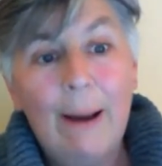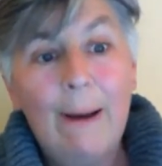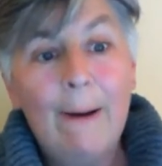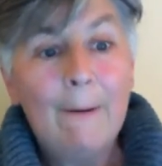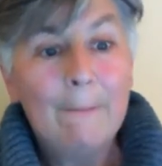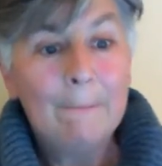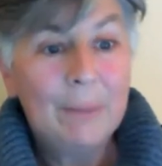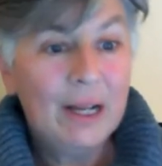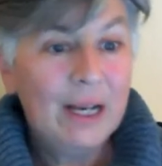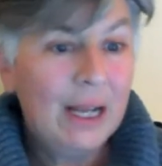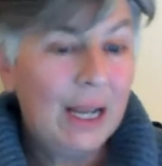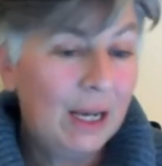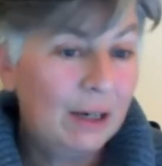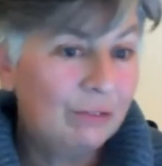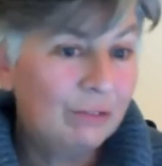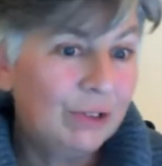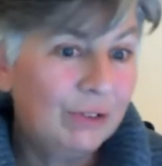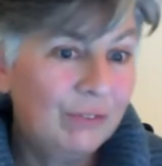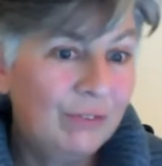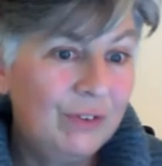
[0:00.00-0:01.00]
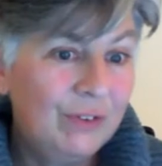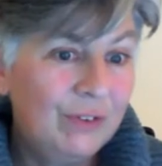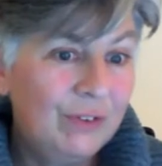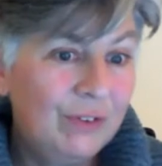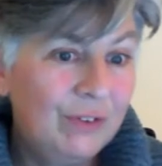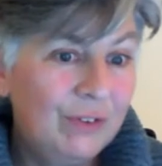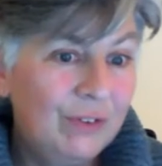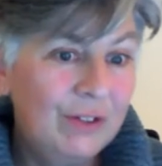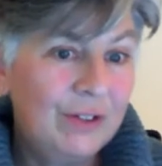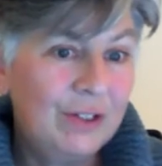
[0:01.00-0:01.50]
but every
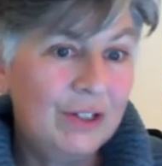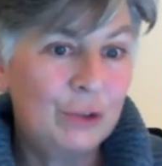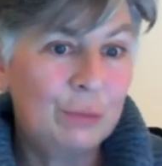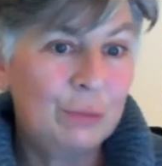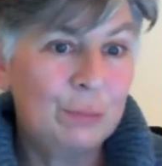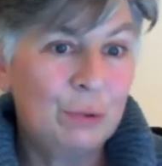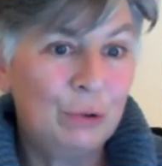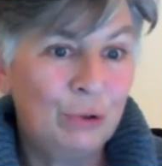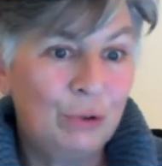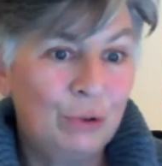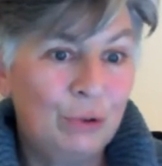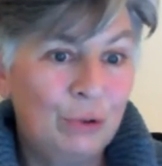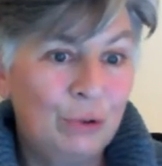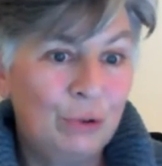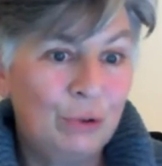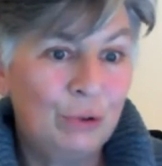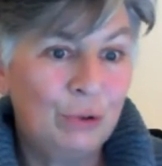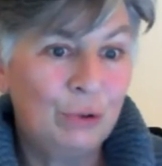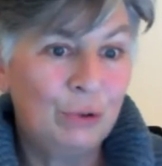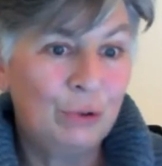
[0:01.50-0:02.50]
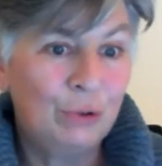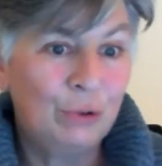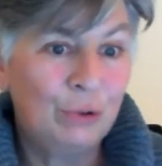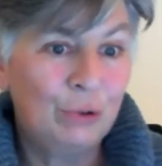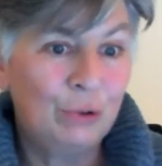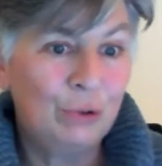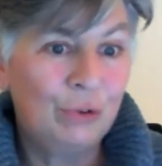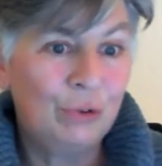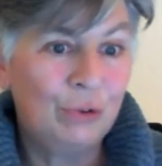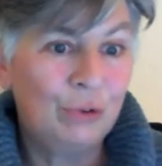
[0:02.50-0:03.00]
VTS person,
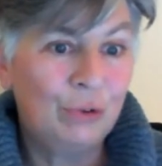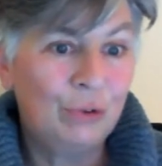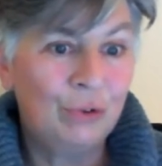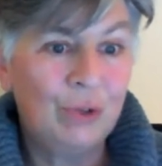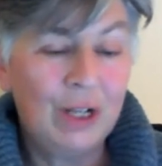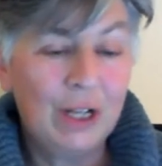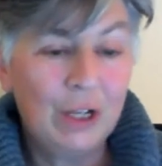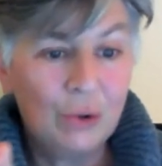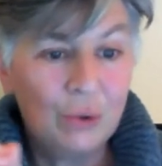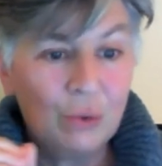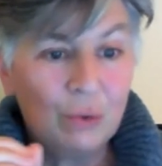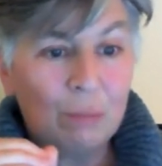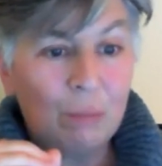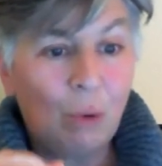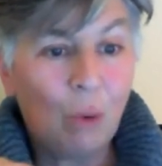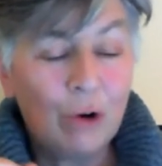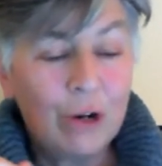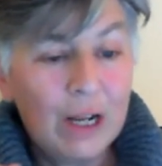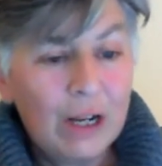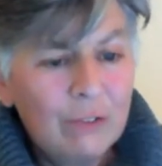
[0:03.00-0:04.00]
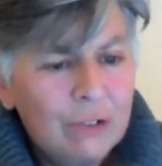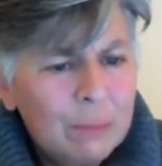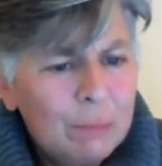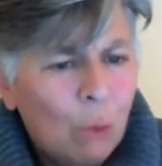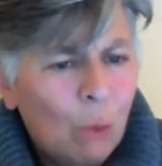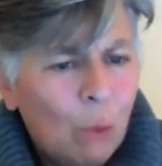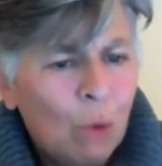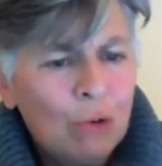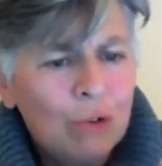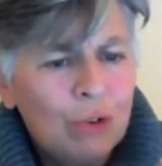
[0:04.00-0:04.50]
when they go to a port, every
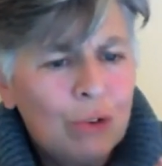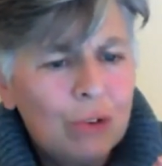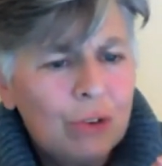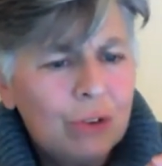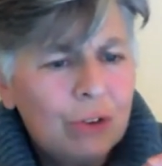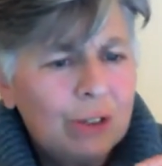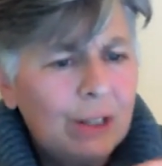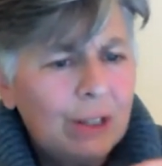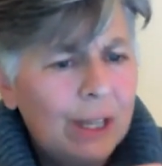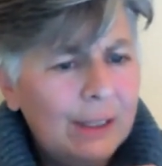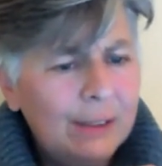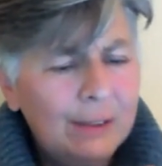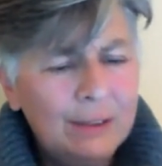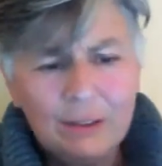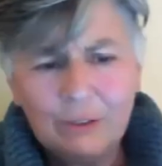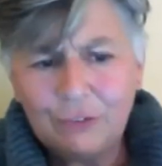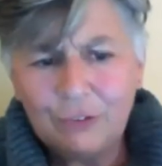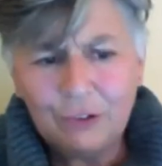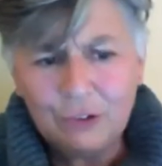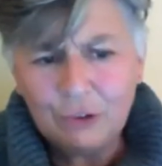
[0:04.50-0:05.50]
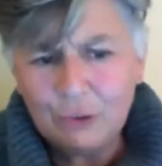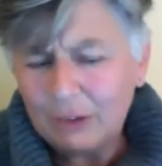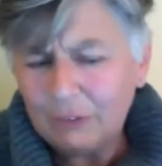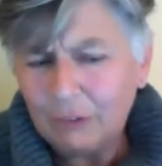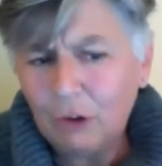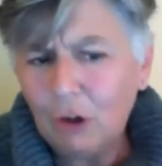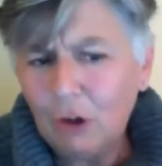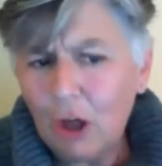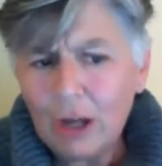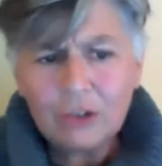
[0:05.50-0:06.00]
port's slightly different. You have a
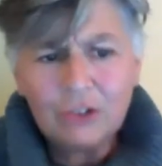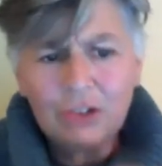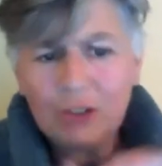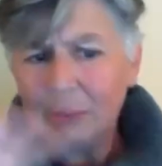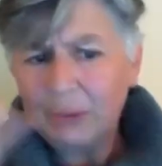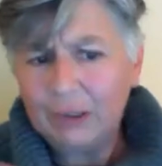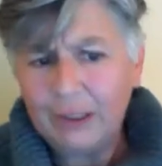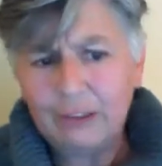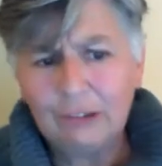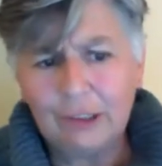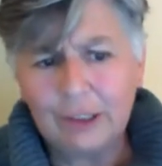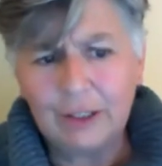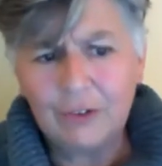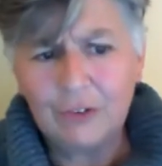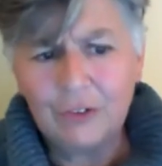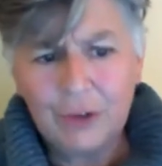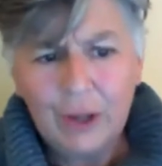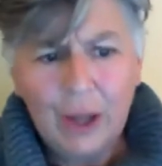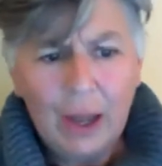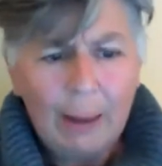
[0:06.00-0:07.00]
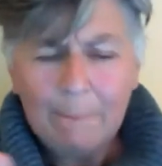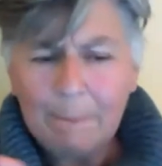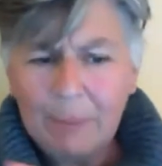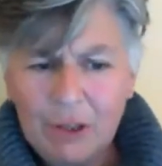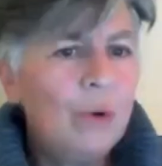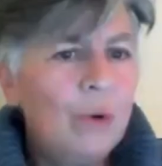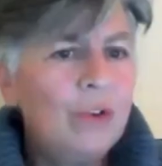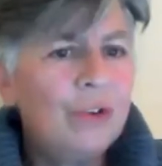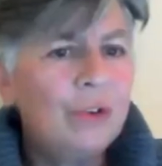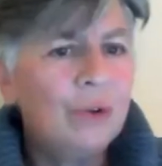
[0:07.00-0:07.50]
lot of similarities, but
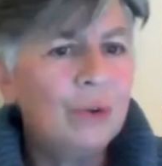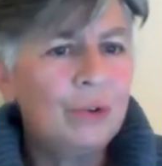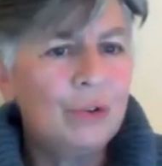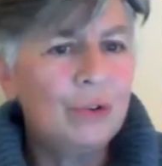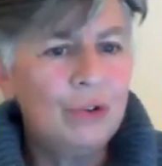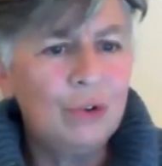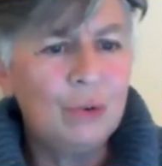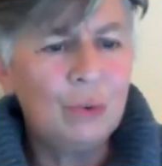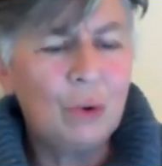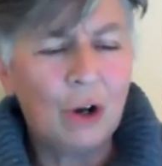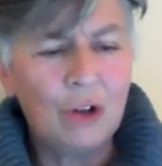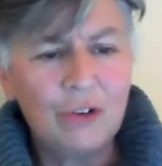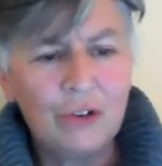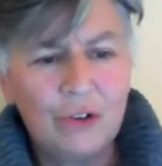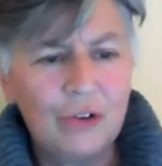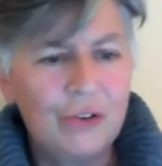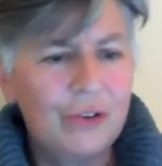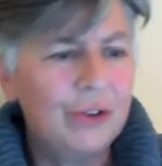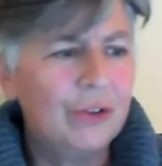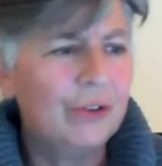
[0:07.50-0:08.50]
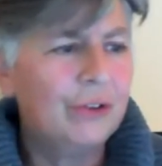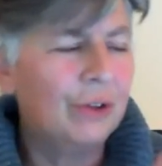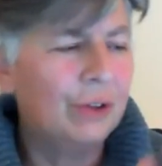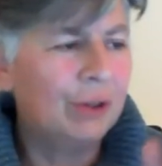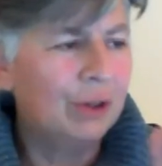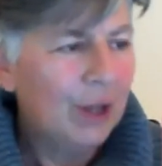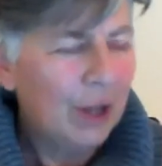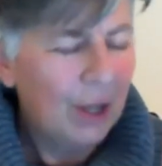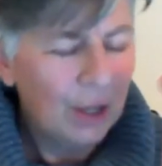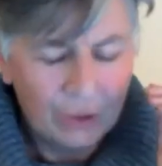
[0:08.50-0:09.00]
there's always those nuances. There's
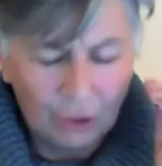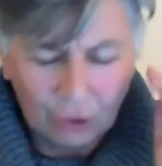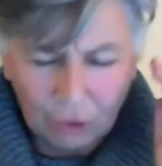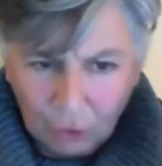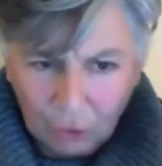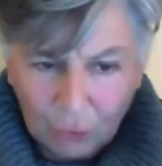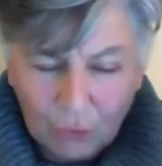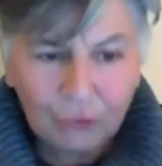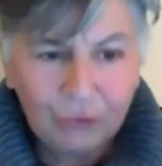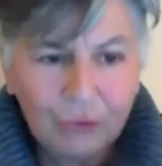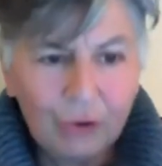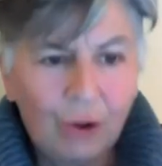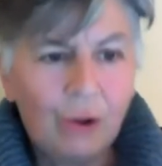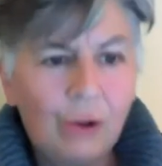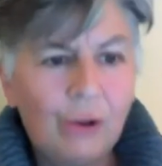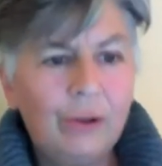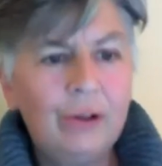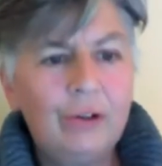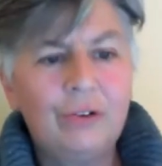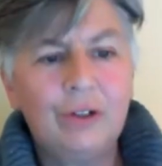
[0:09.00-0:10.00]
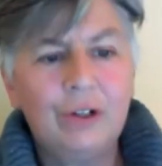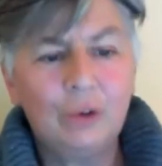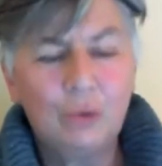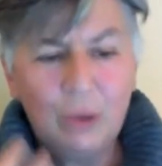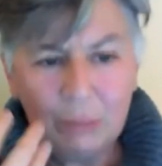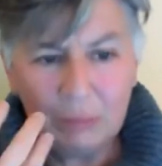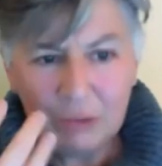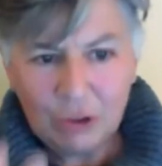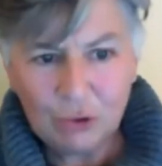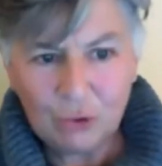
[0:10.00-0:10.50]
the local knowledge, the
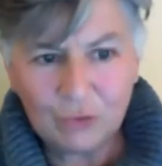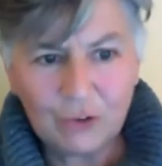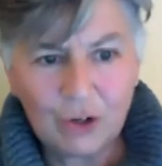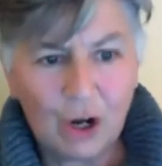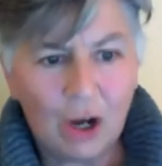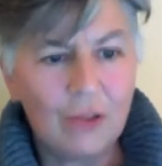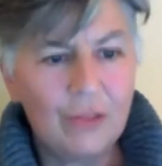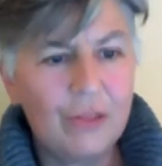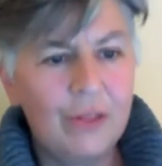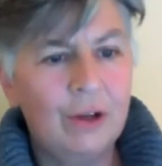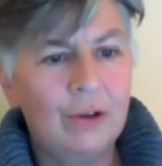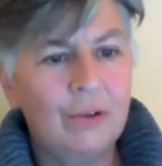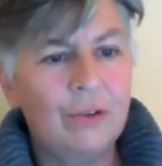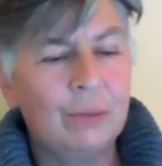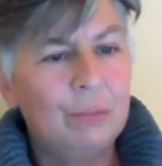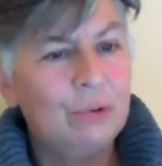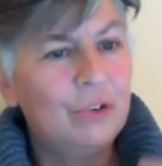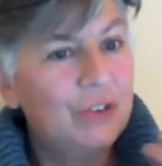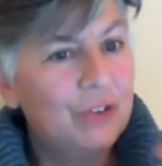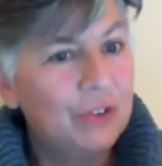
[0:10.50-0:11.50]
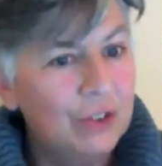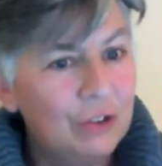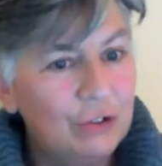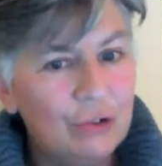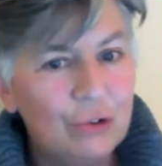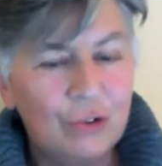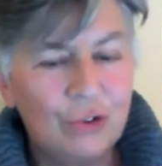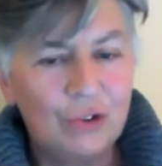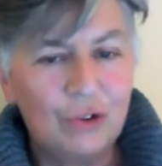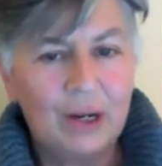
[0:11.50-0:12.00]
equipment you've got there, the
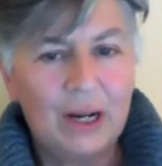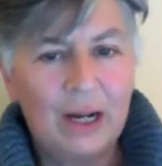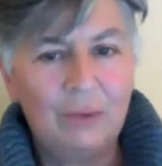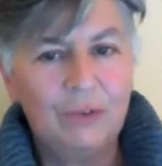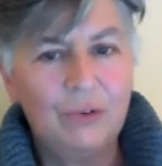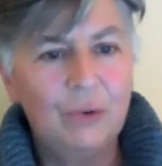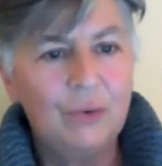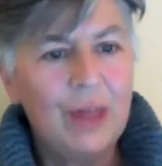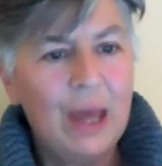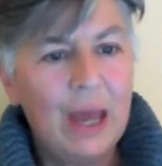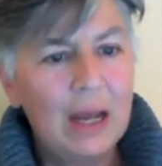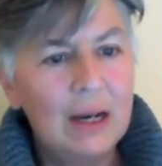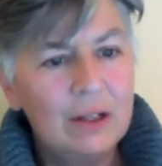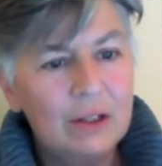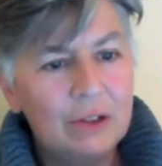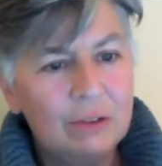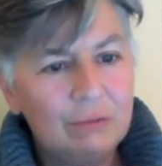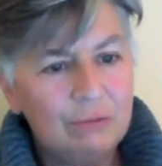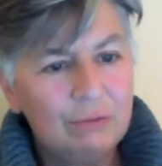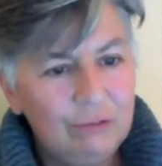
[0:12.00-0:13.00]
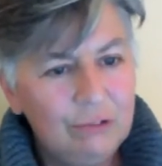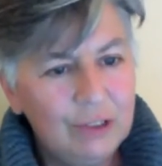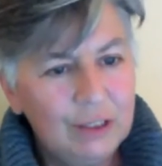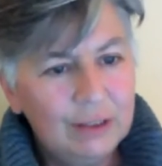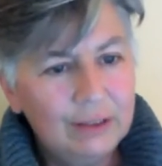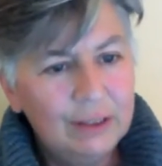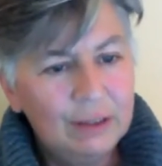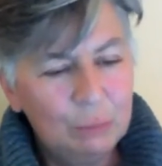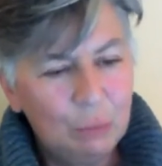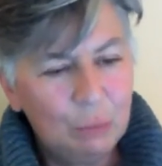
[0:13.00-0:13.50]
procedures you have. So that is
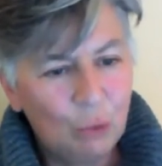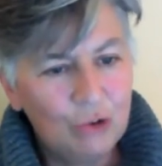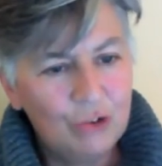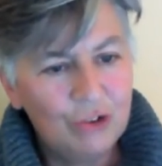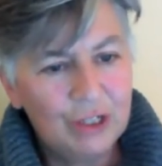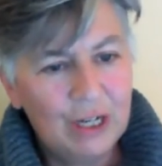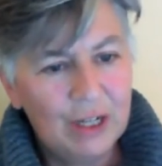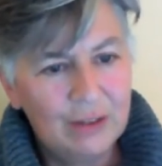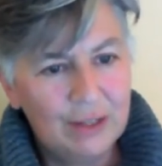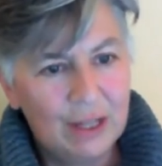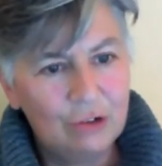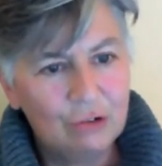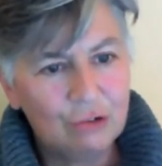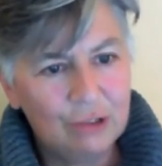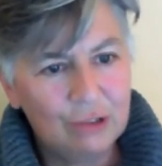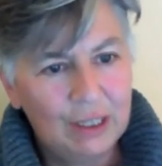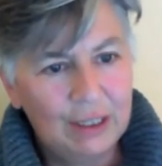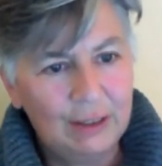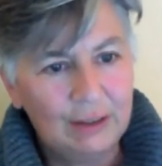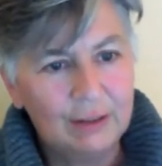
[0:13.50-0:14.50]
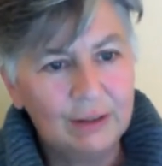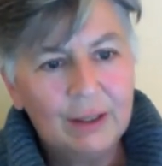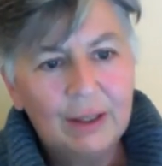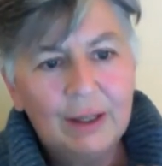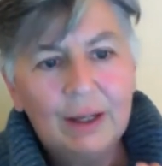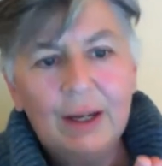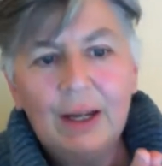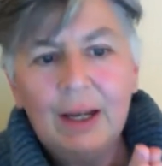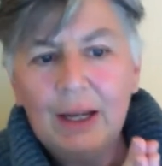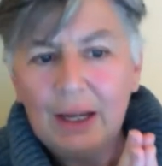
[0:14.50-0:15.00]
really important to get that trained
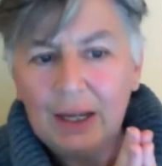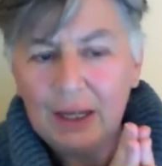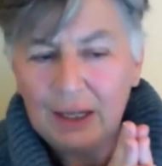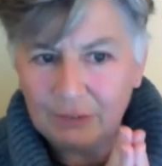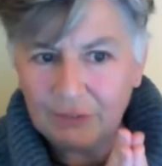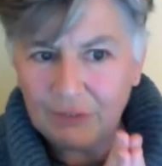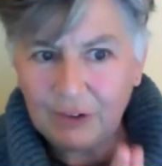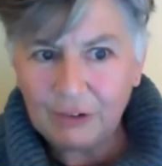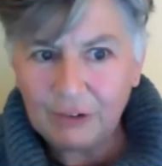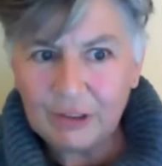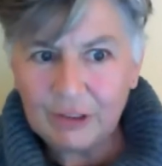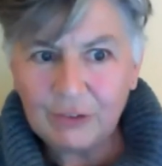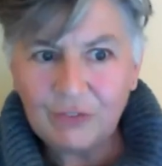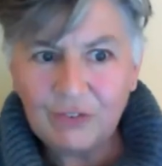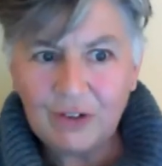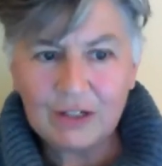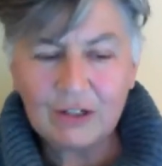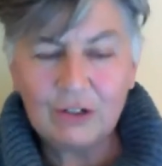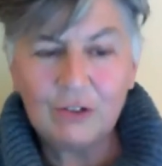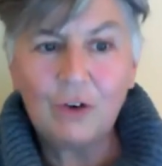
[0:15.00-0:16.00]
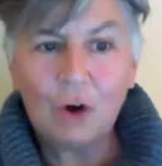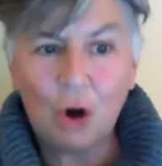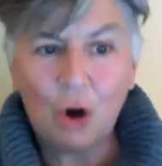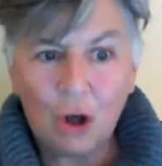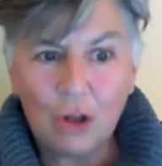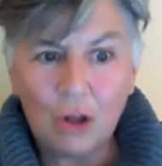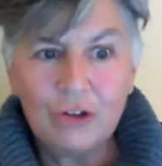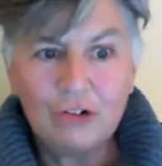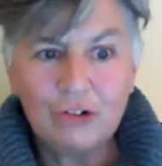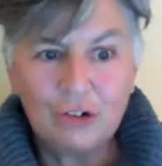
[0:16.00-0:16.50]
in a very effective
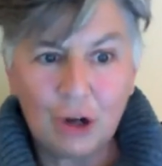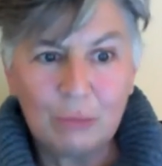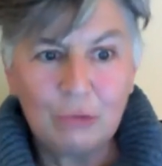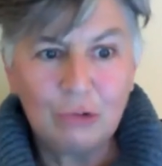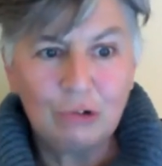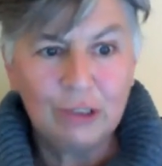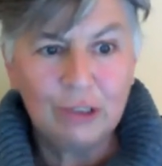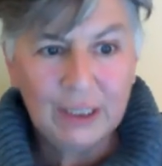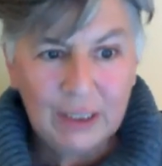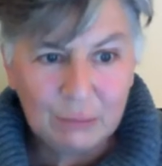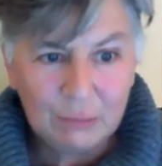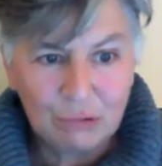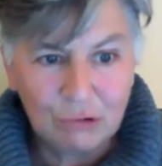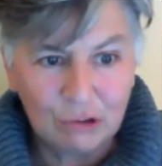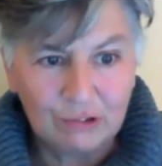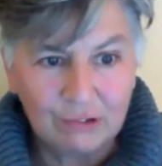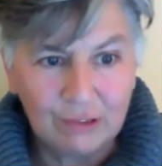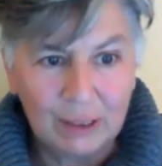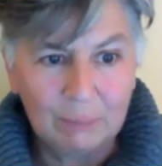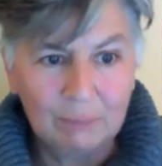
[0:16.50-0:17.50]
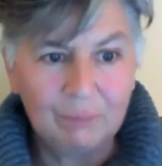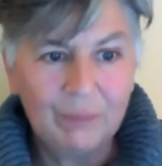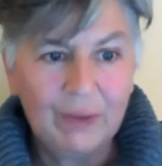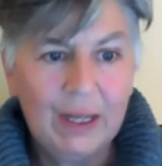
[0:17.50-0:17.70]
on-the-job training program.